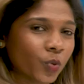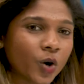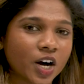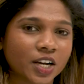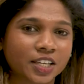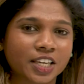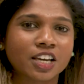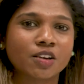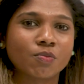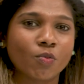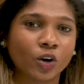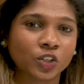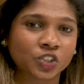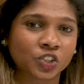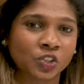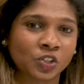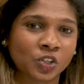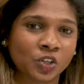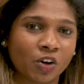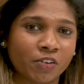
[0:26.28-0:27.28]
working
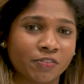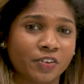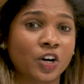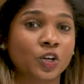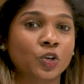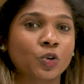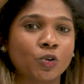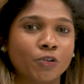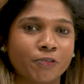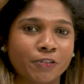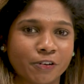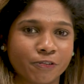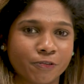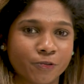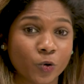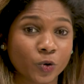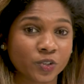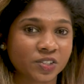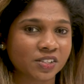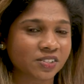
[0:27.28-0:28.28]
module of our CoolFit
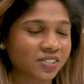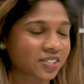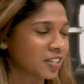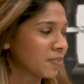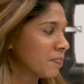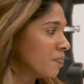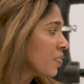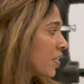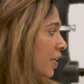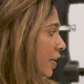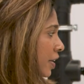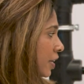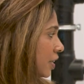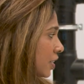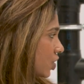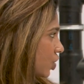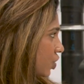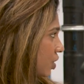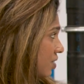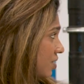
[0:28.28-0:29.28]
4 system.
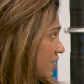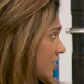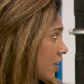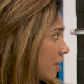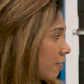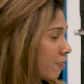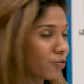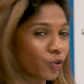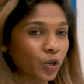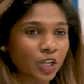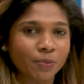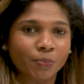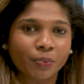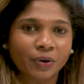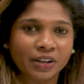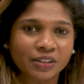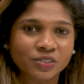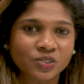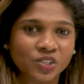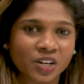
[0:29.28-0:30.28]
So this is a fully
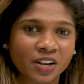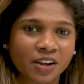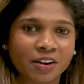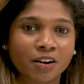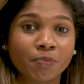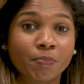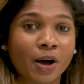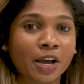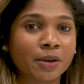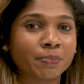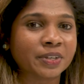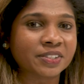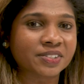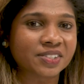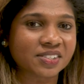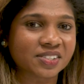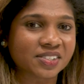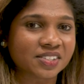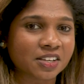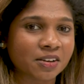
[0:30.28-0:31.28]
pre-insulated piping
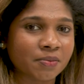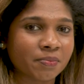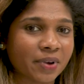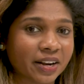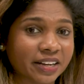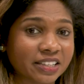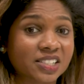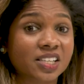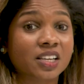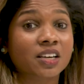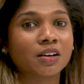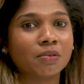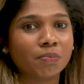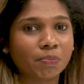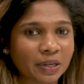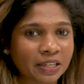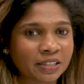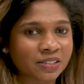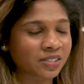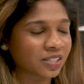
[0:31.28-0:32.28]
system and it's a
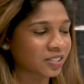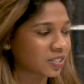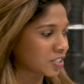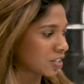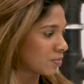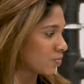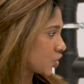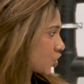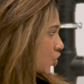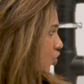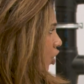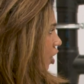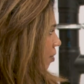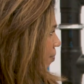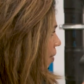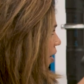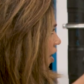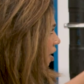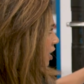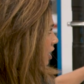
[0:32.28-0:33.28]
complete system. So you've
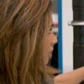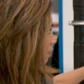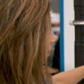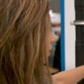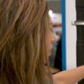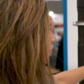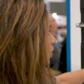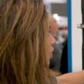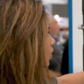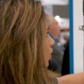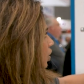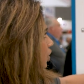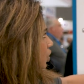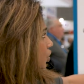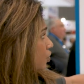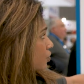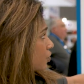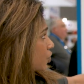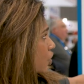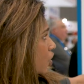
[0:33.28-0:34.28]
got pipe,
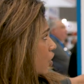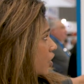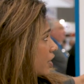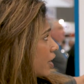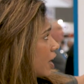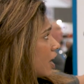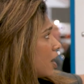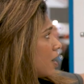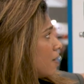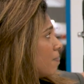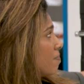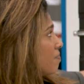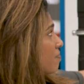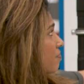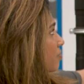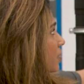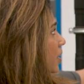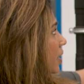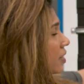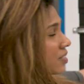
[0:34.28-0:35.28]
you've got
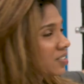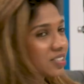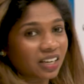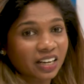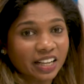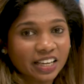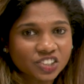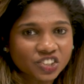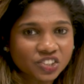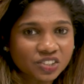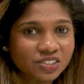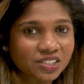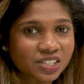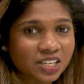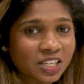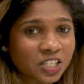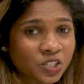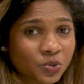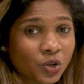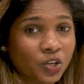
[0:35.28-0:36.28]
installation
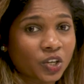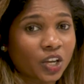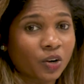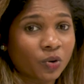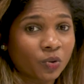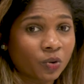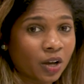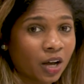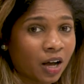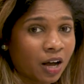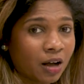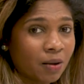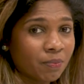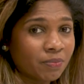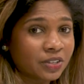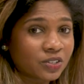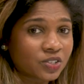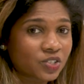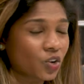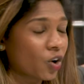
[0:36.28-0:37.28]
tees where you can
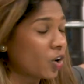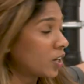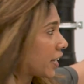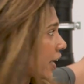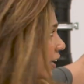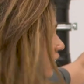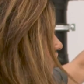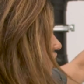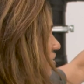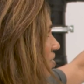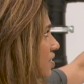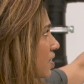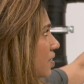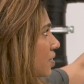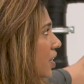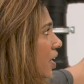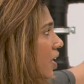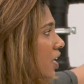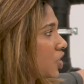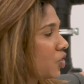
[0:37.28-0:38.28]
install gauges
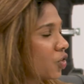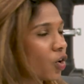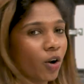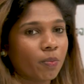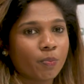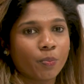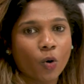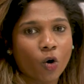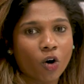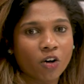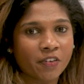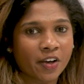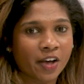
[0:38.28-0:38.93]
in there, you've got bore